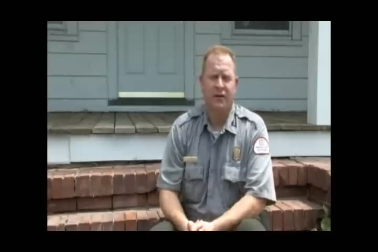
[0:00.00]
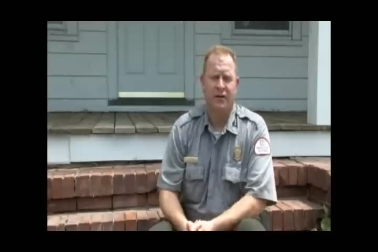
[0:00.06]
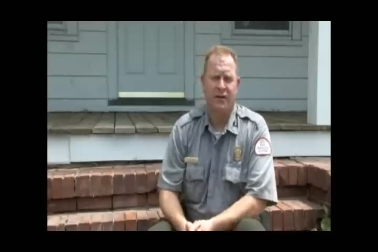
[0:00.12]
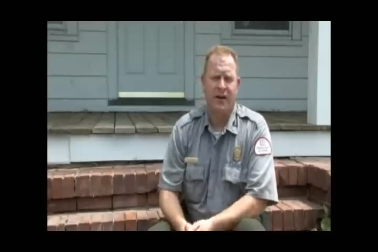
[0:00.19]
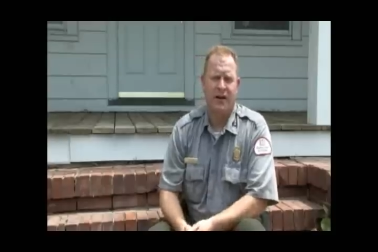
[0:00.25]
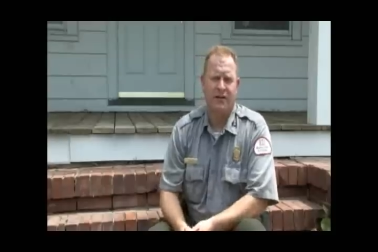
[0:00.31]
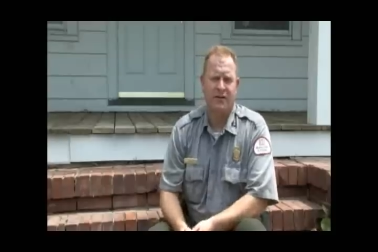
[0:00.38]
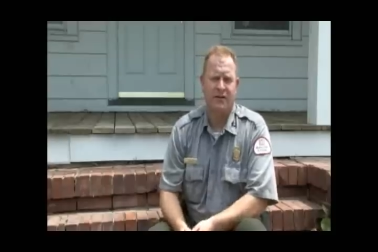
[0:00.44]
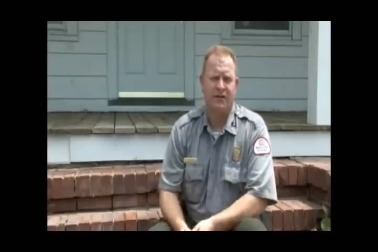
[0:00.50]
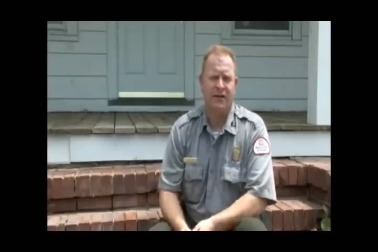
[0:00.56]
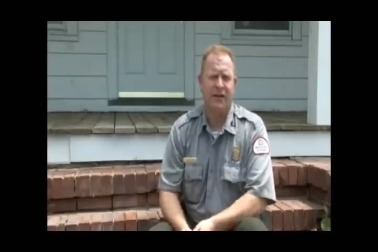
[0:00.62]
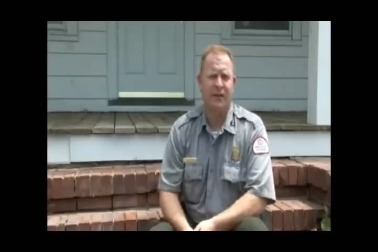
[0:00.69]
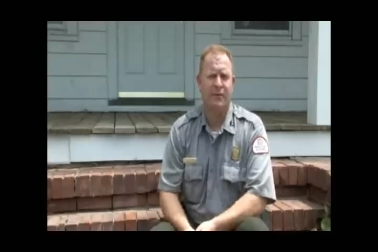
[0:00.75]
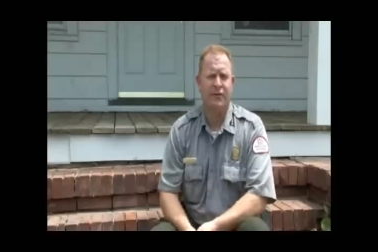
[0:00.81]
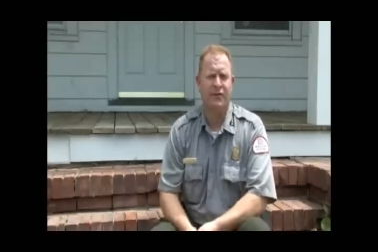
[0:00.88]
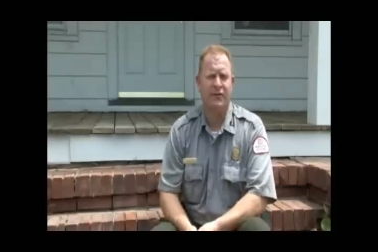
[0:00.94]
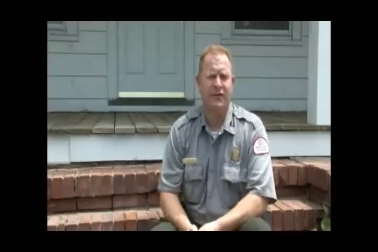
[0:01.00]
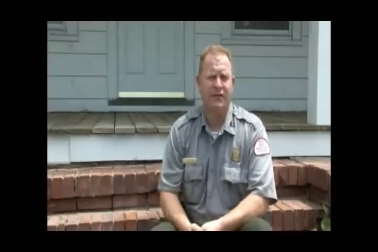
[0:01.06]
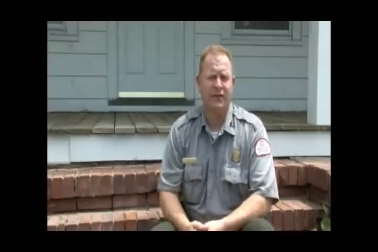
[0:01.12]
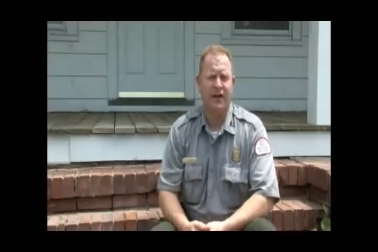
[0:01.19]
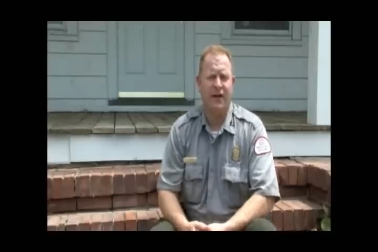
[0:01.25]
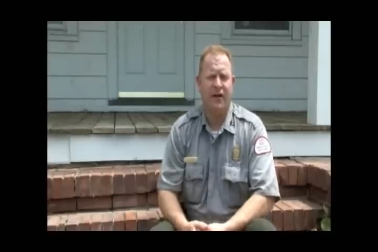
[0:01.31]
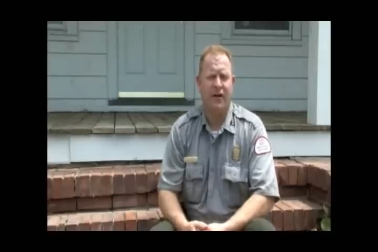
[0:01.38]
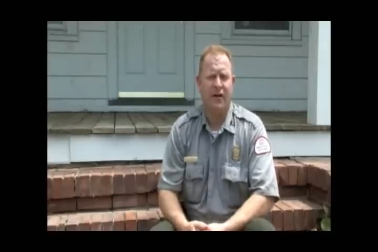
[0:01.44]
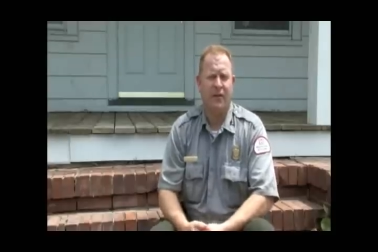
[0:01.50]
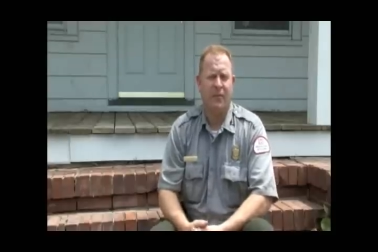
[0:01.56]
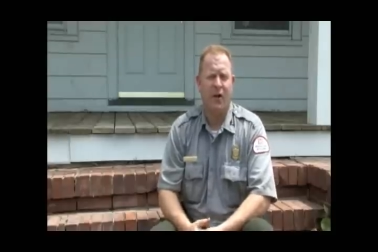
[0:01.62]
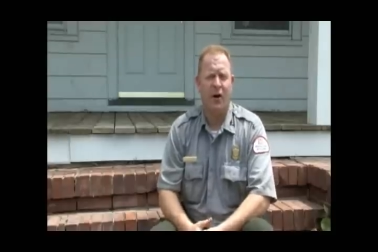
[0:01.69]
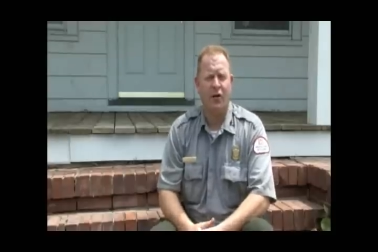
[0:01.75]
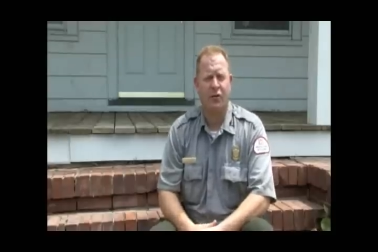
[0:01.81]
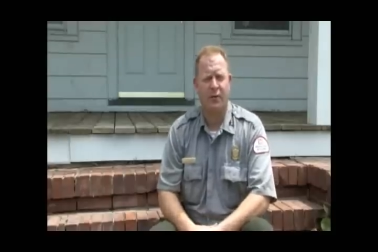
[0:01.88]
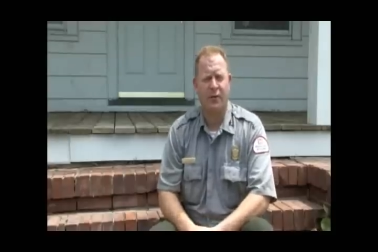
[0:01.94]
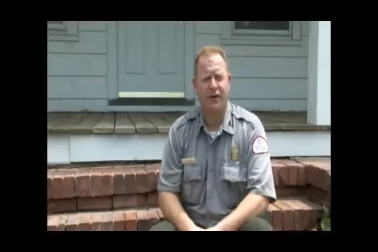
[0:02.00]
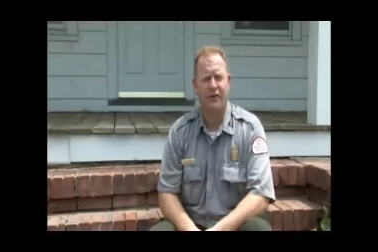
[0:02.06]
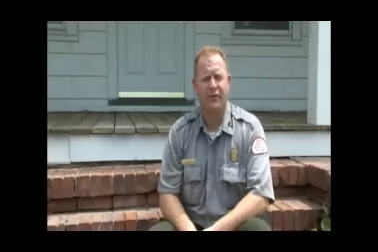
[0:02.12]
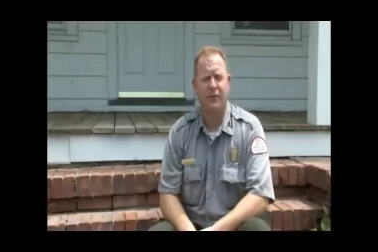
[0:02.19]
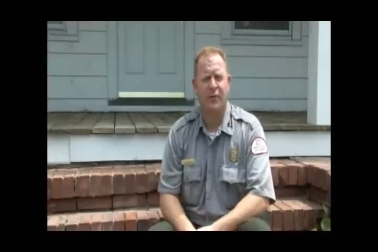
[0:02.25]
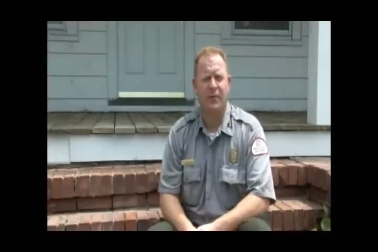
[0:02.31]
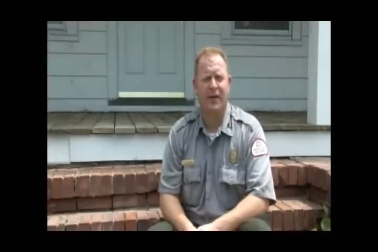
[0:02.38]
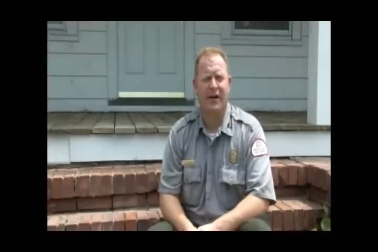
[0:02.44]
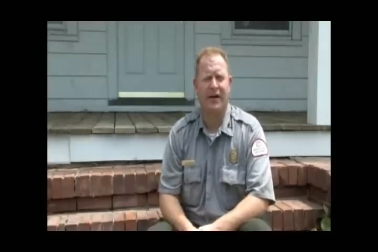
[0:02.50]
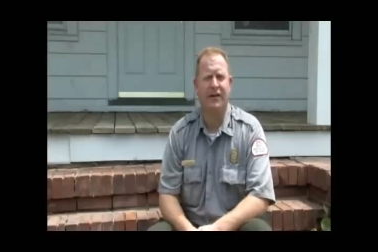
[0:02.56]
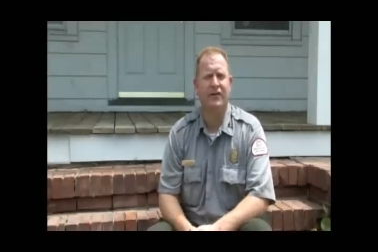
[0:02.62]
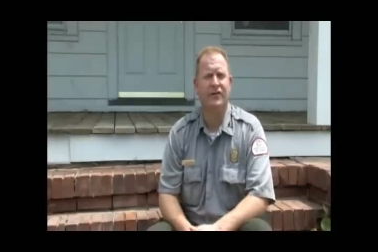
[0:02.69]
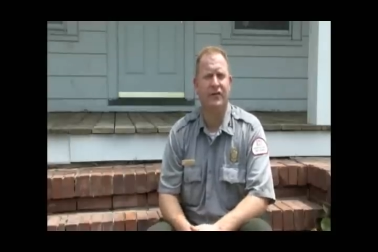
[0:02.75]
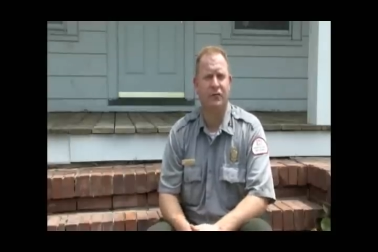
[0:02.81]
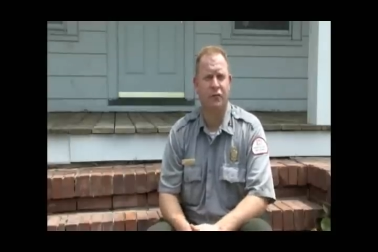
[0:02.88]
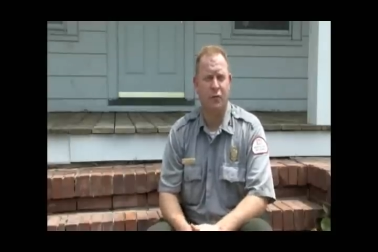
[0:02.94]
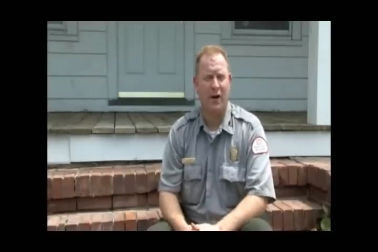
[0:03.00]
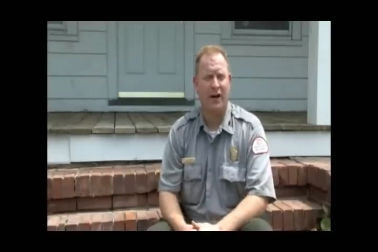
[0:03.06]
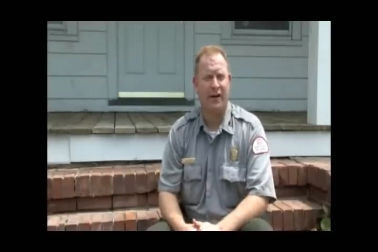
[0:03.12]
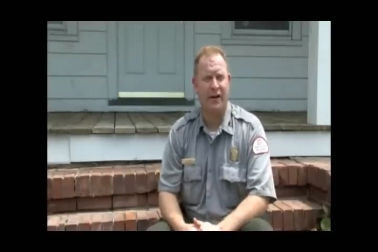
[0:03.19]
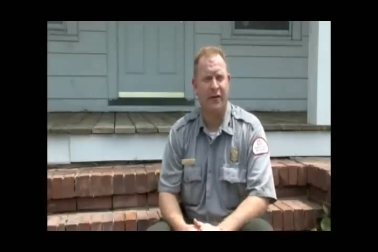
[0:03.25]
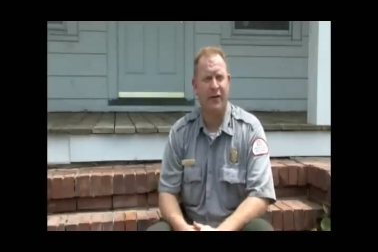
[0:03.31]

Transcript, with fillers: The locks and dams, um, all three of them are managed as rec